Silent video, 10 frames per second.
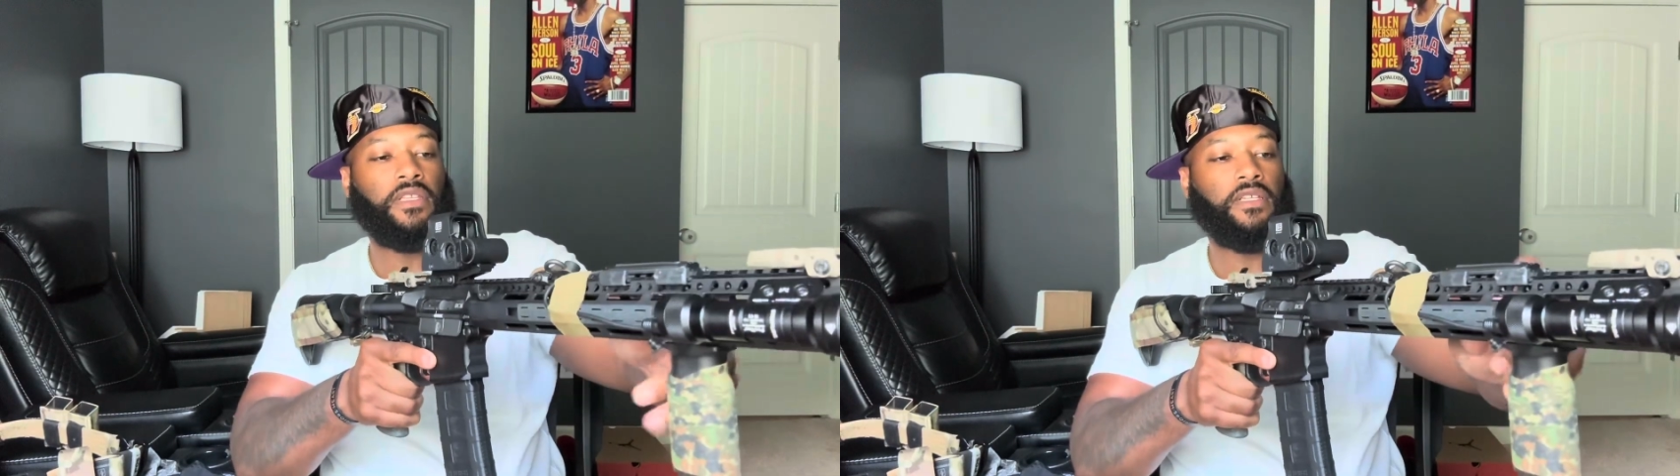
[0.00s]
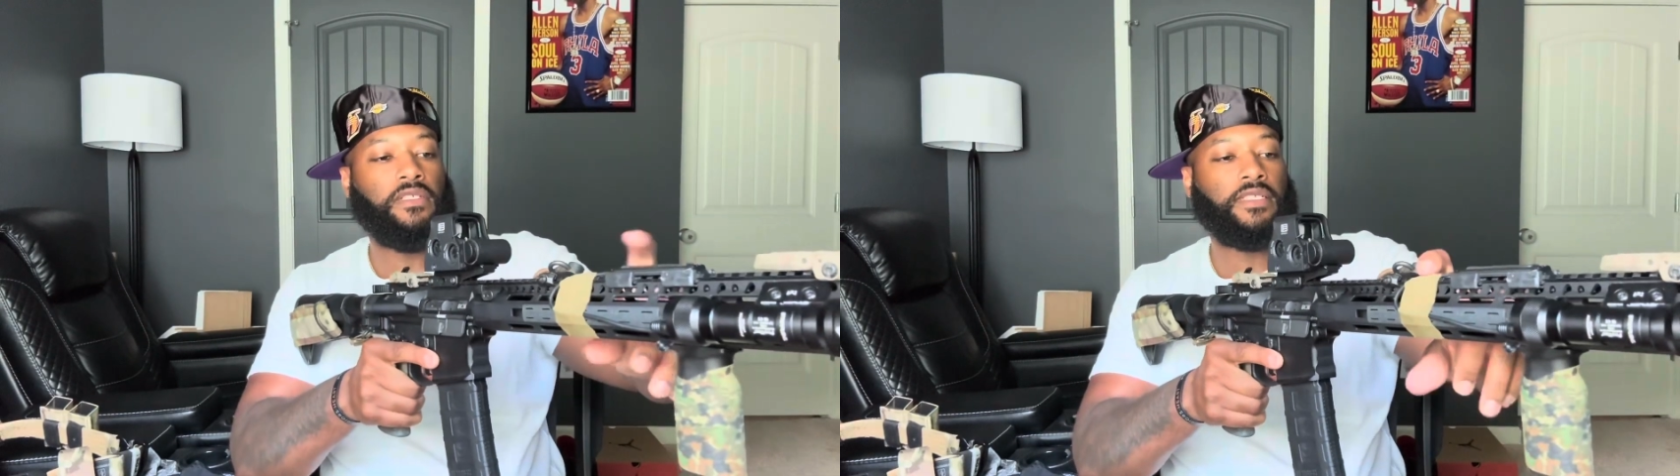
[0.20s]

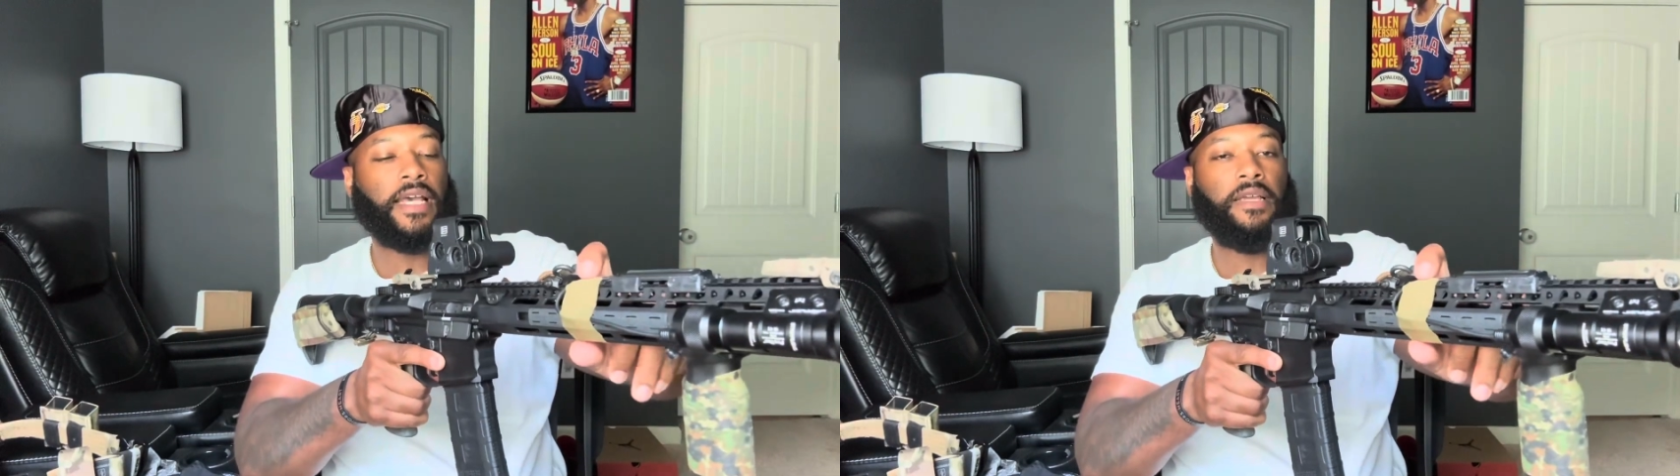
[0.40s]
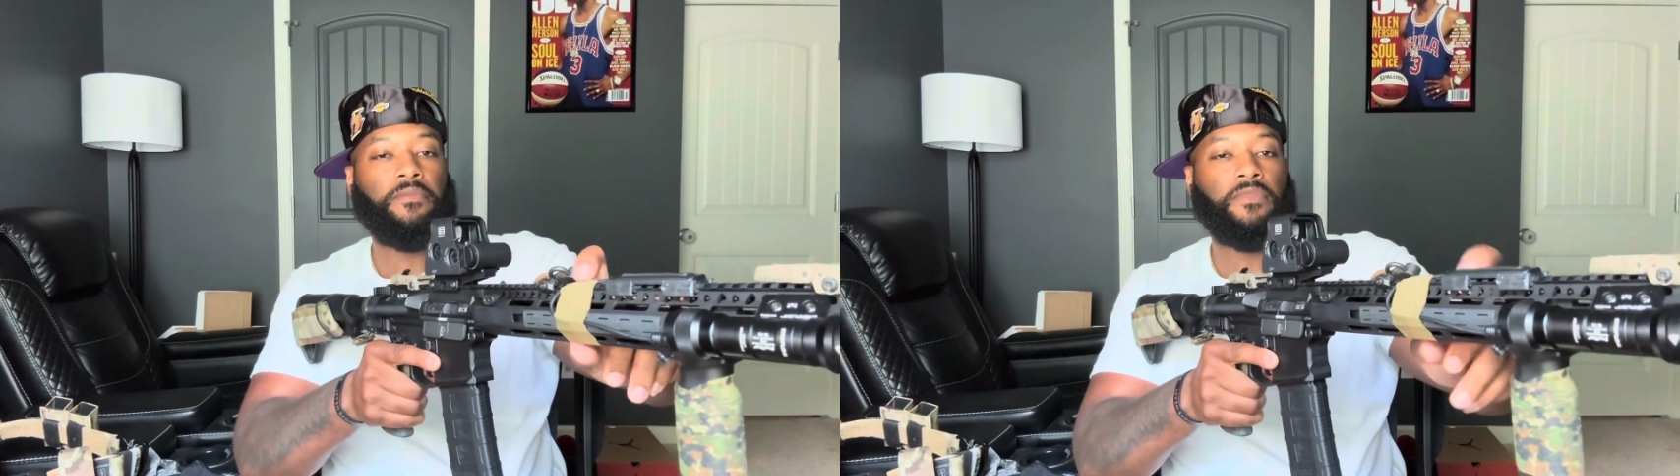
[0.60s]
the
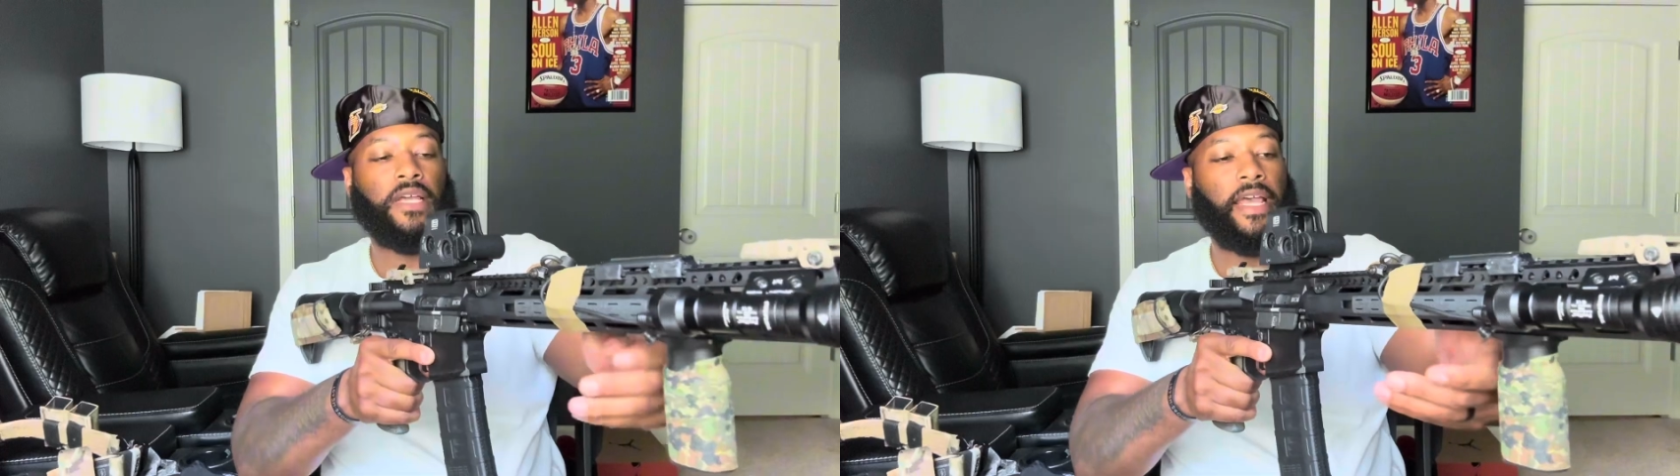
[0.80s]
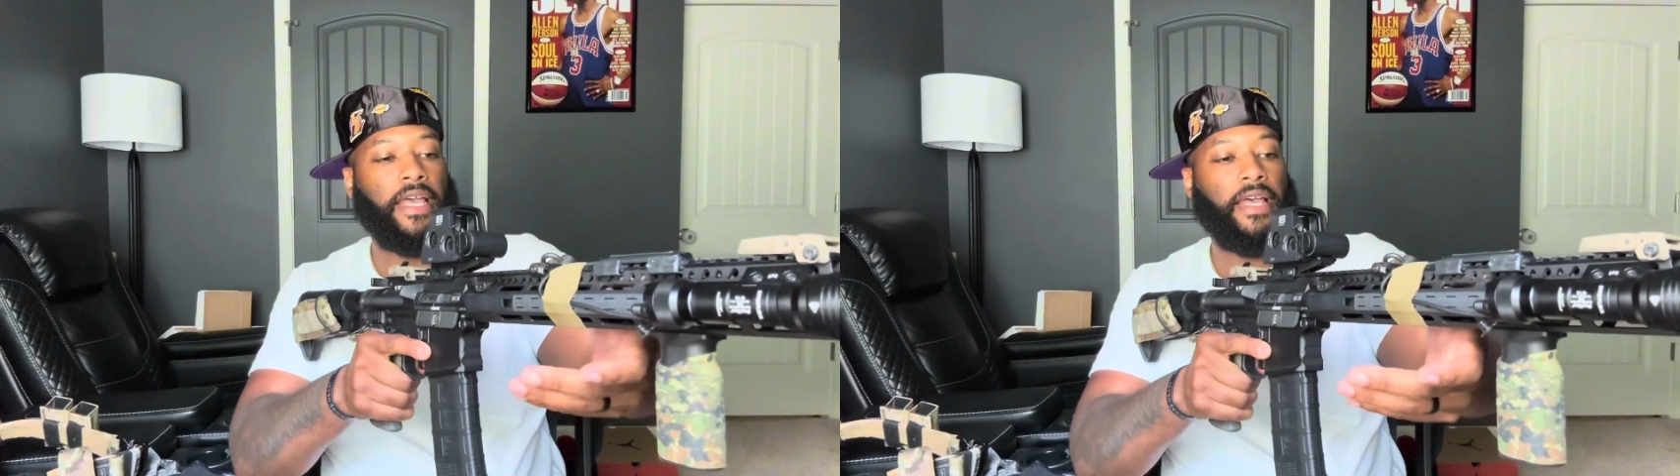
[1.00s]
tape
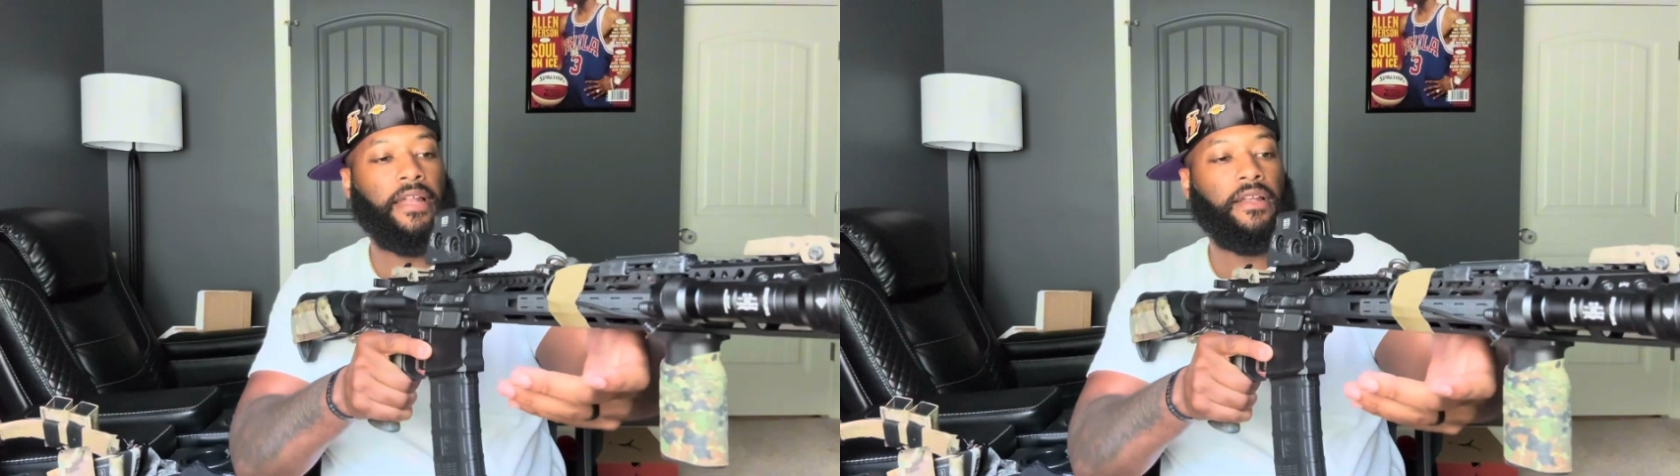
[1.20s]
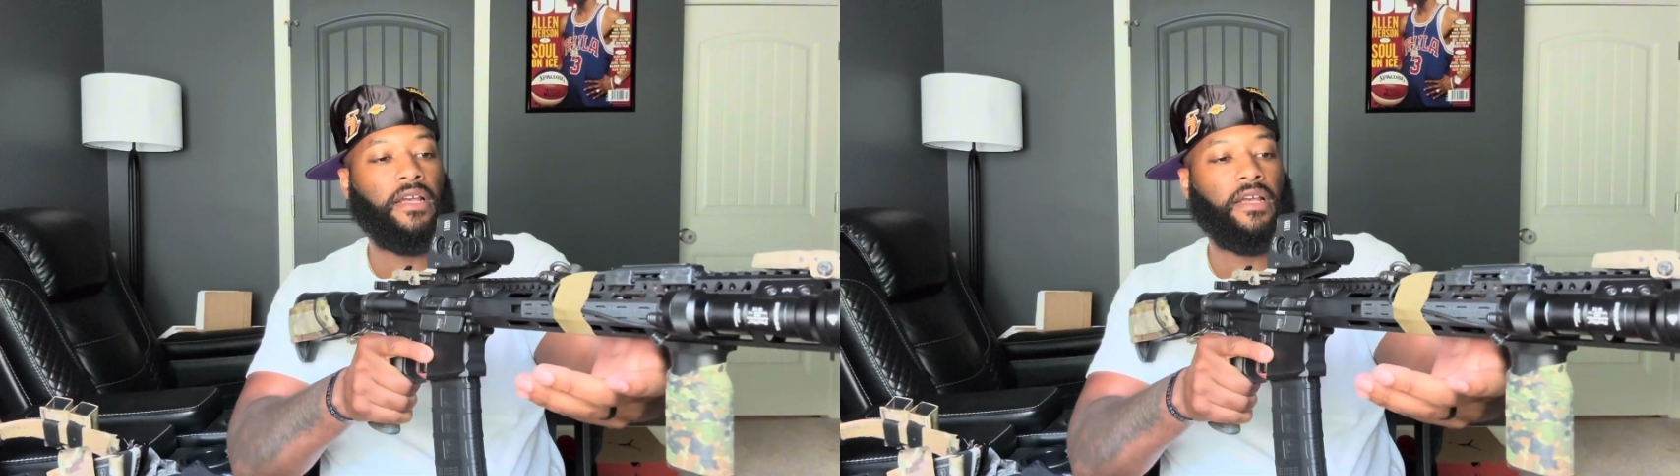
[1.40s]
and